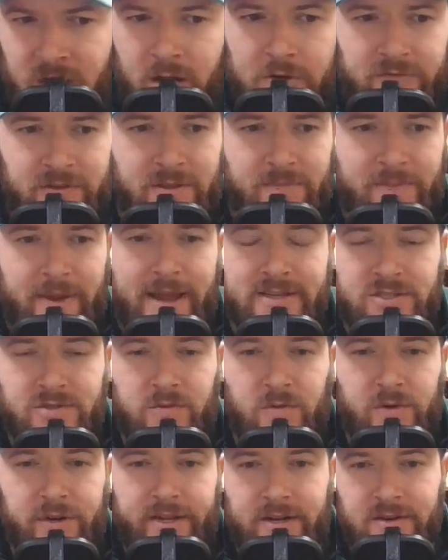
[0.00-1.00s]
over the
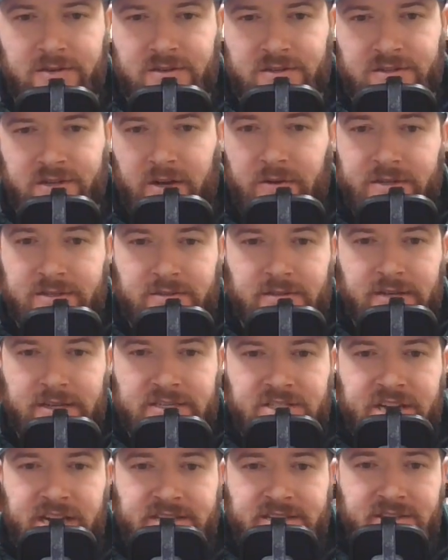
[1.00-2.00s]
past 20 years or so,
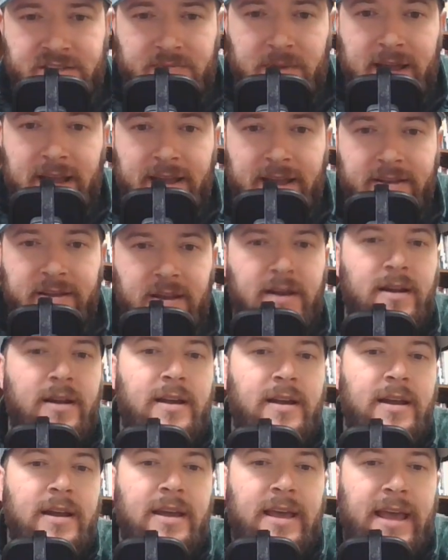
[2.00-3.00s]
he's changed his mind.
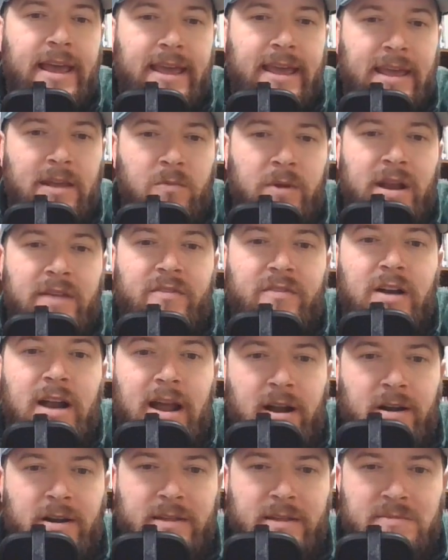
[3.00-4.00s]
And whenever
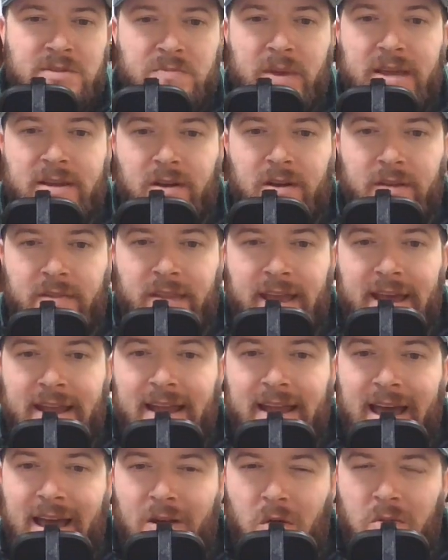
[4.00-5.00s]
I heard him speak on
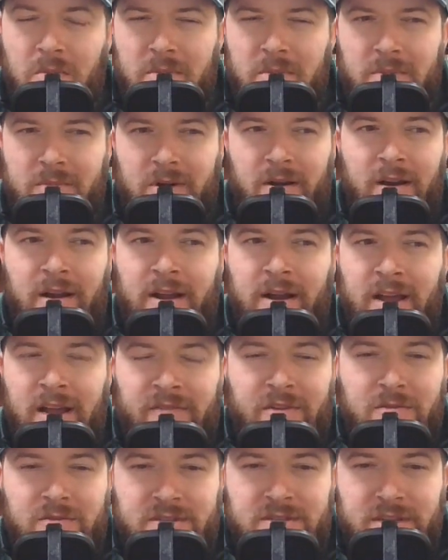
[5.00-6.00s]
that, I don't remember
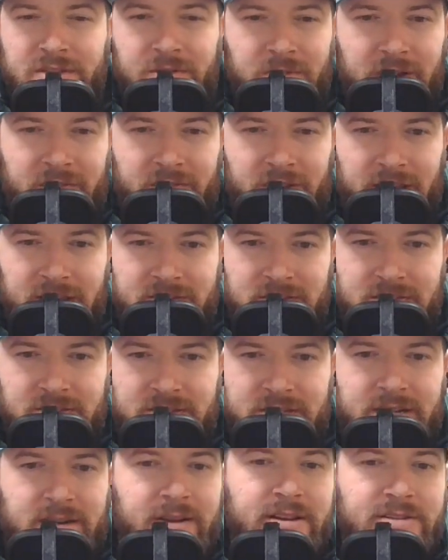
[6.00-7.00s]
if it was in the Revelation
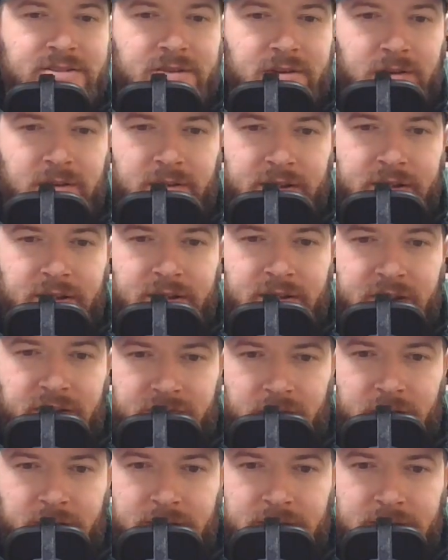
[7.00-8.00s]
series or in a
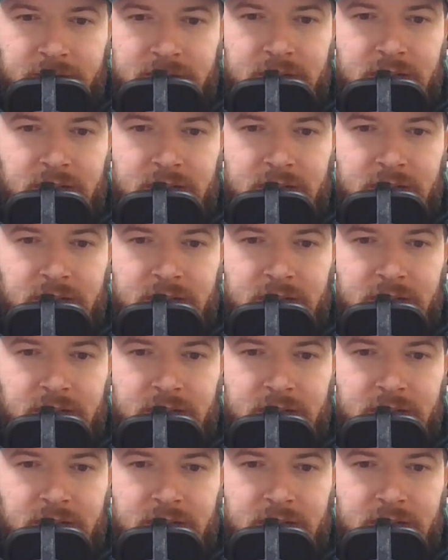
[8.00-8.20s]
different